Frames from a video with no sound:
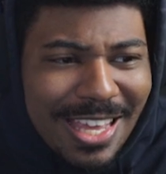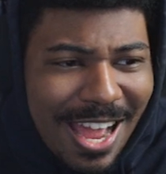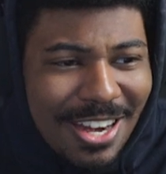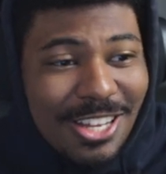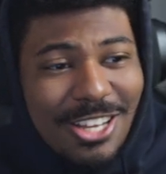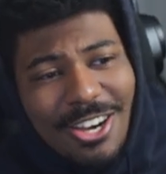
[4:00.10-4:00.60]

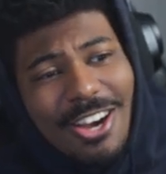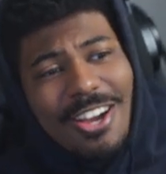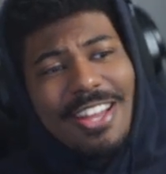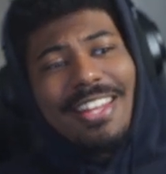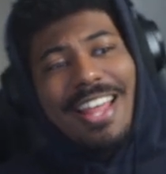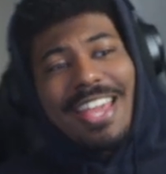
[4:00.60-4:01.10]
kind of
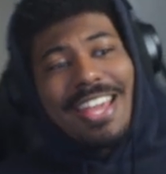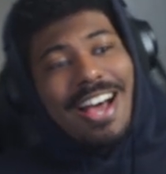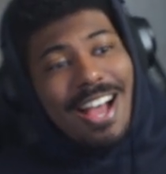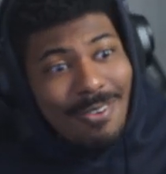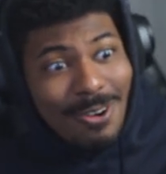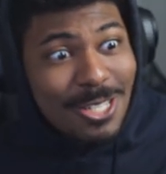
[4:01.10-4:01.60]
good. Like,
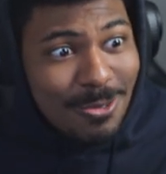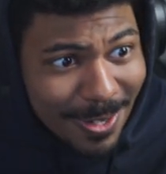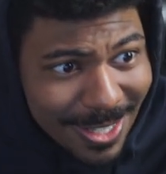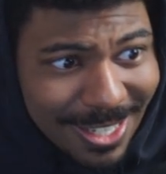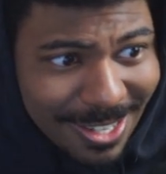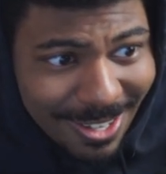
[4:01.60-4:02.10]
Aqua's
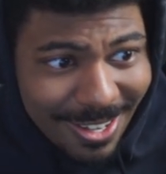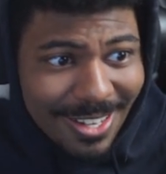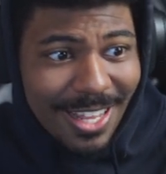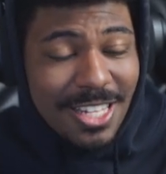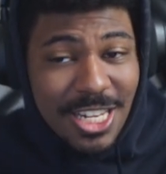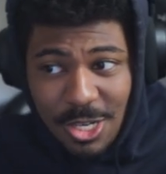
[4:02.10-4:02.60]
really good.
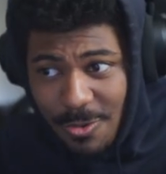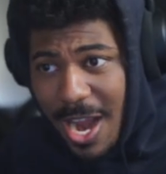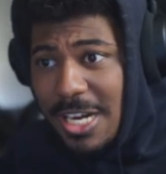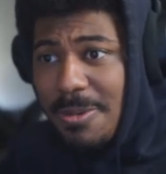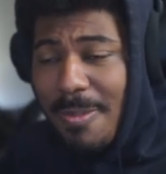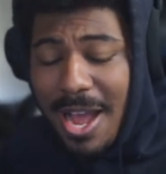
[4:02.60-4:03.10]
Like, these
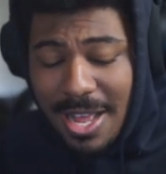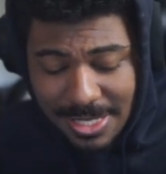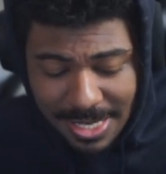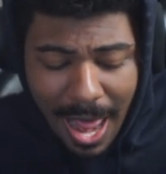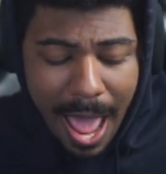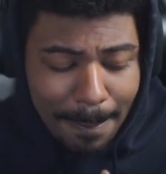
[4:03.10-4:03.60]
scratch
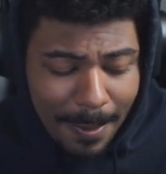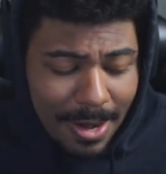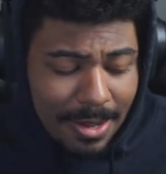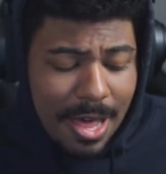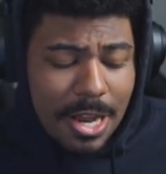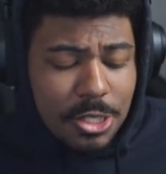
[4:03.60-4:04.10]
mods. Now, nah, I played
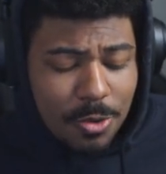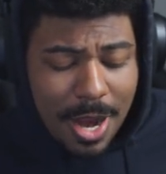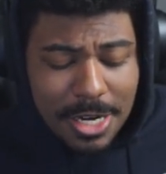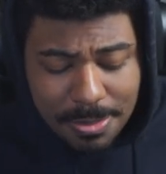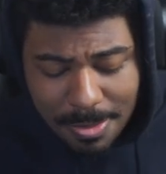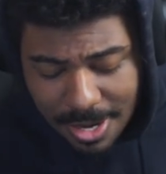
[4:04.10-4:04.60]
a lot of
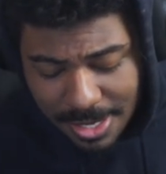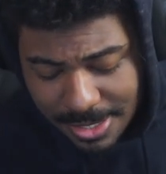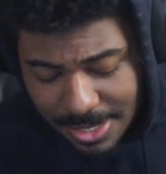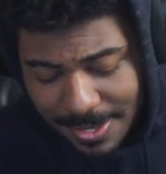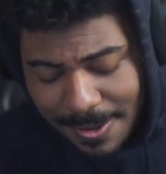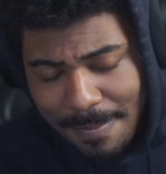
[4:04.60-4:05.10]
scratch
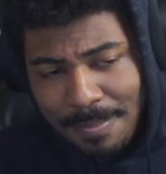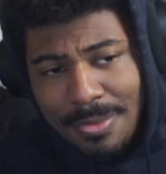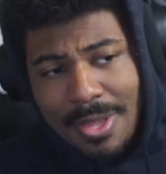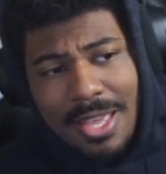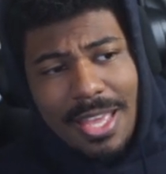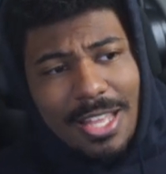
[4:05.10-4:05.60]
mods.
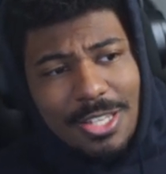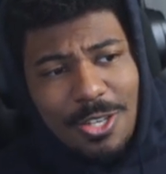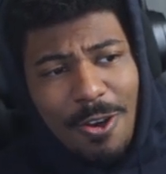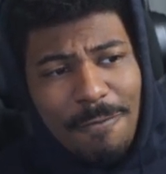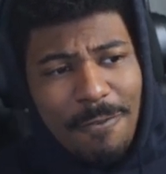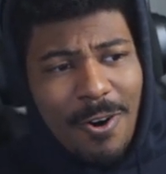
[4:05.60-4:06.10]
And
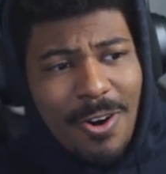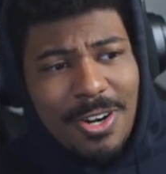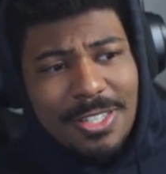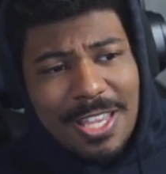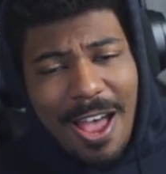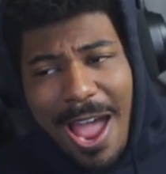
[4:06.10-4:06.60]
so
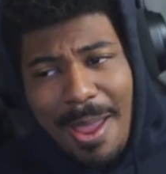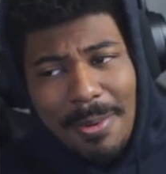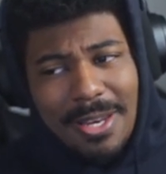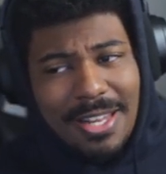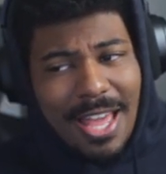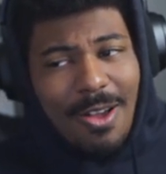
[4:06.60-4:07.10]
far,
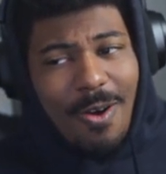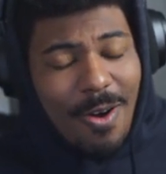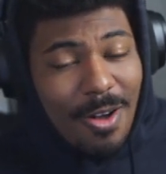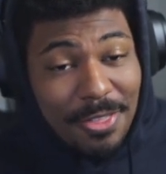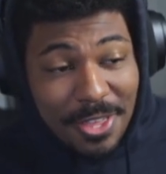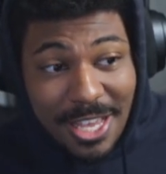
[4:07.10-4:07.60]
timing like
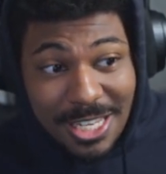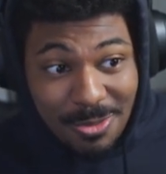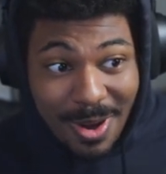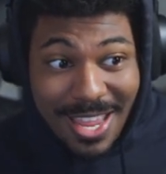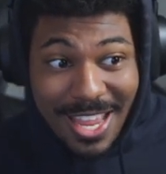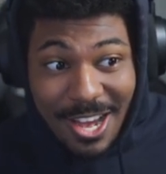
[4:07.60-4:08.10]
all these
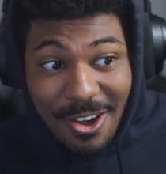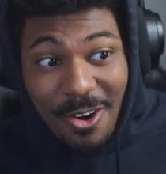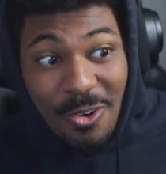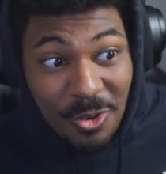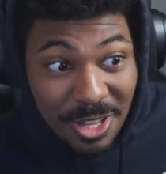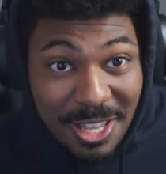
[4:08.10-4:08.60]
right here
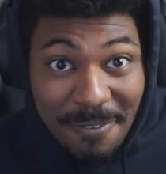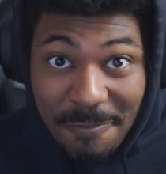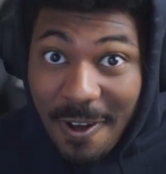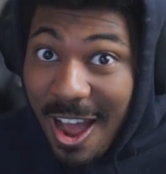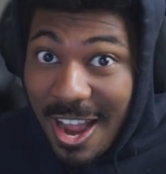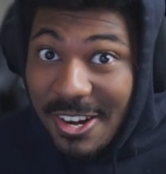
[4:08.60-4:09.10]
are really
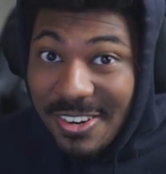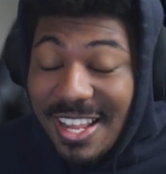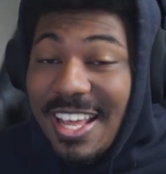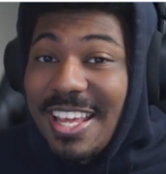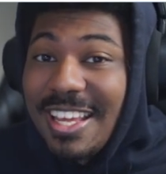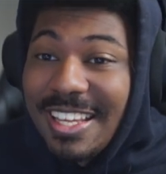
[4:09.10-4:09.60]
fire.
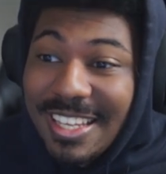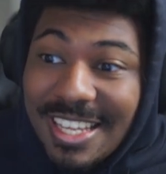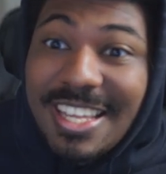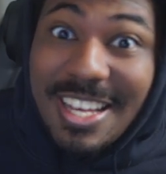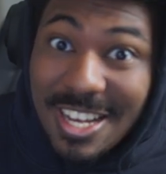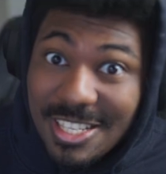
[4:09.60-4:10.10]
Like,
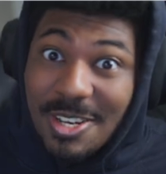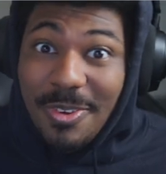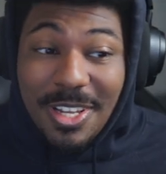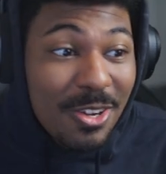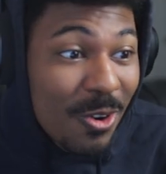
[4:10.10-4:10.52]
these are really